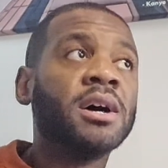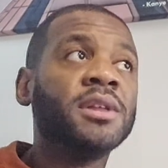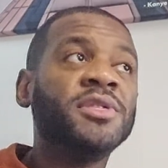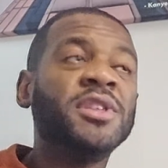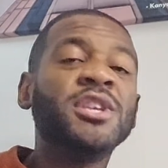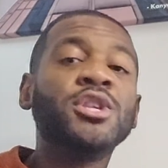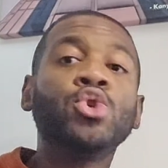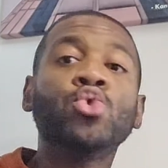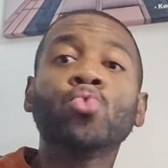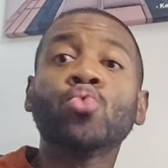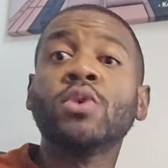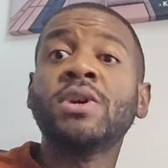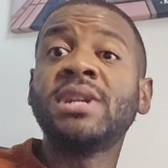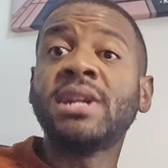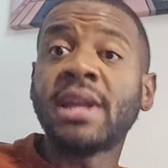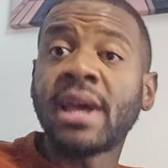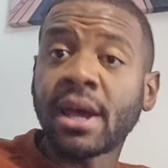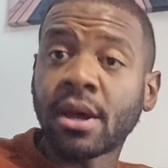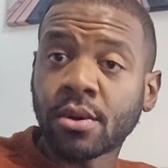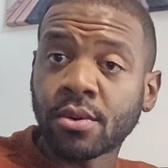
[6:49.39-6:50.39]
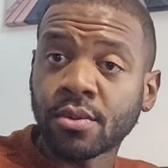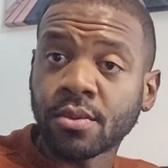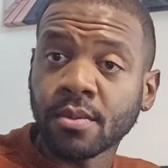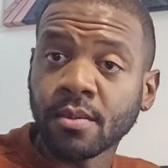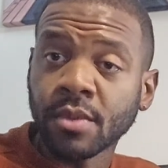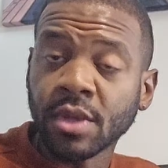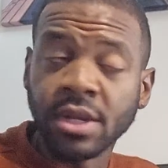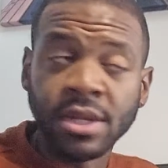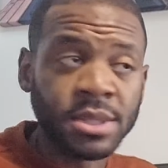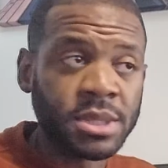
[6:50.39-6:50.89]
Then you rent it out.
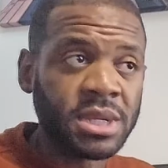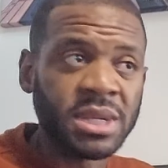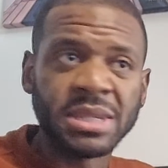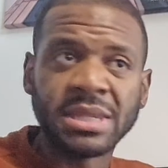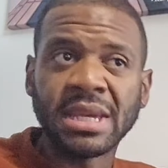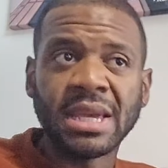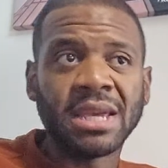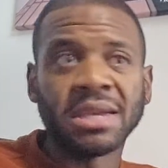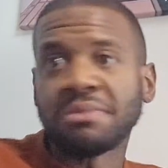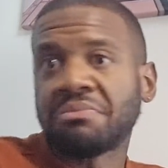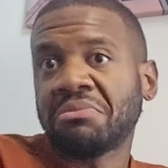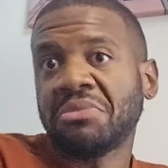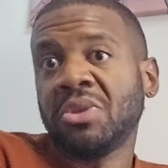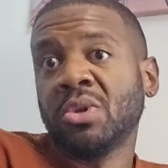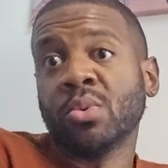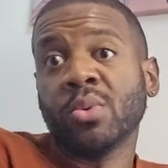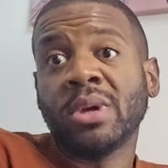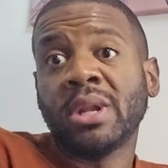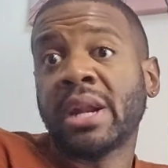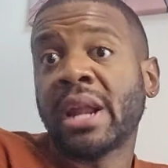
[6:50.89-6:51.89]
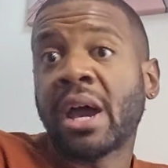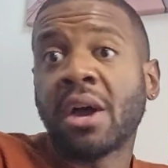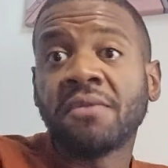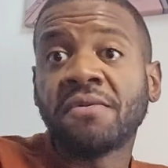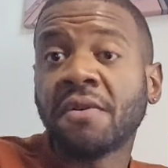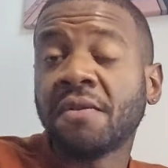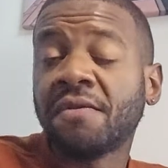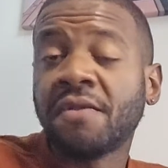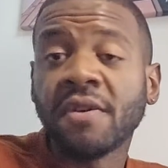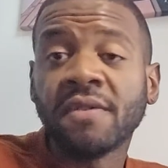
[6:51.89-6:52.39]
And let's just say you rent it out
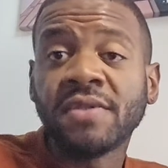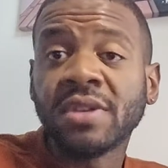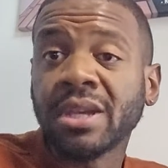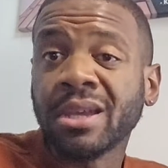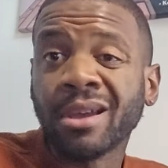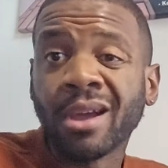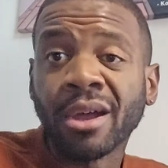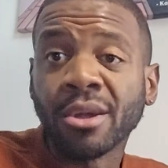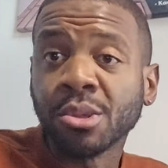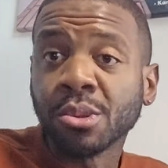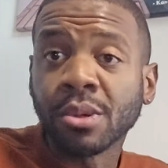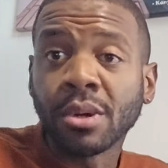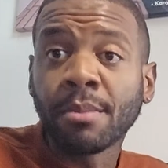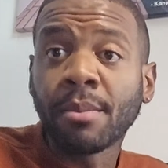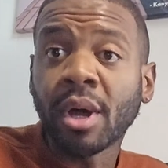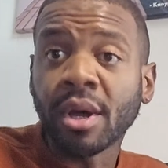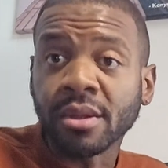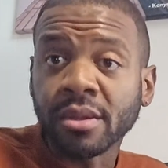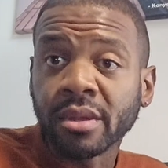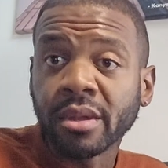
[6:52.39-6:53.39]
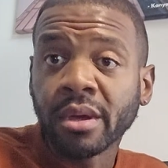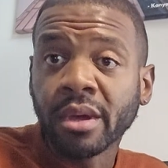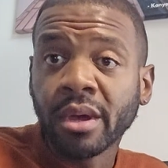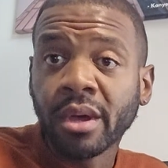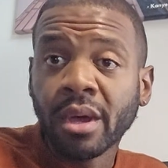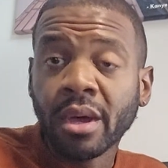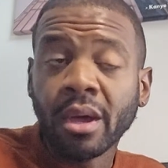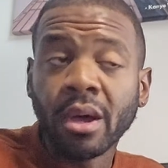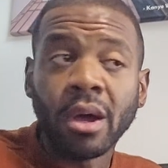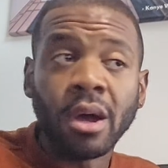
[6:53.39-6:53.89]
for $1,500 a
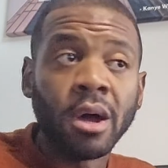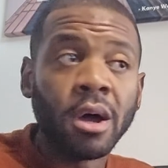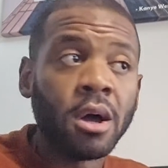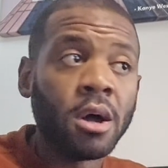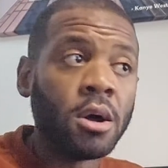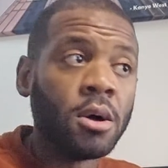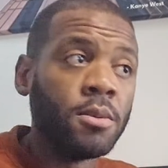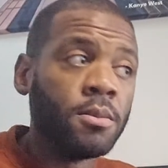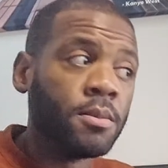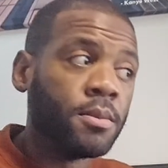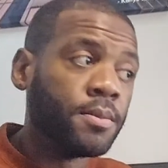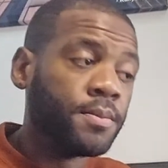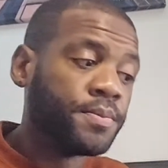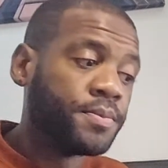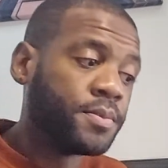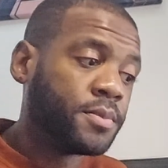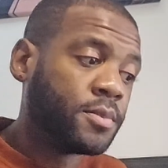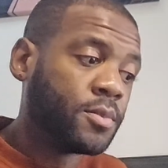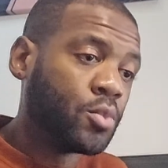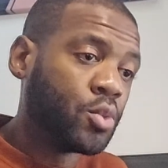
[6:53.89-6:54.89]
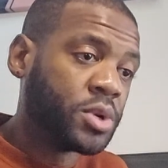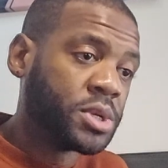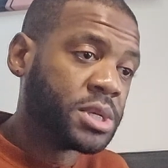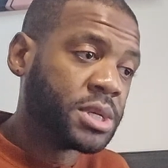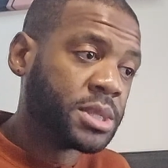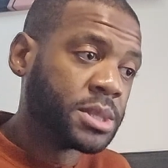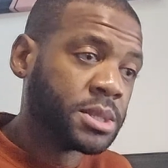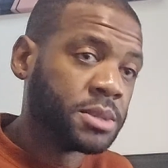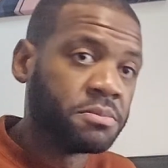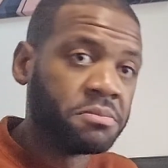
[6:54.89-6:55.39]
month, which
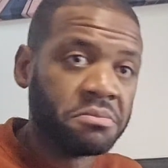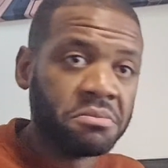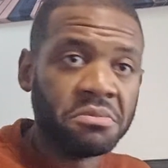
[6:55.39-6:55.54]
is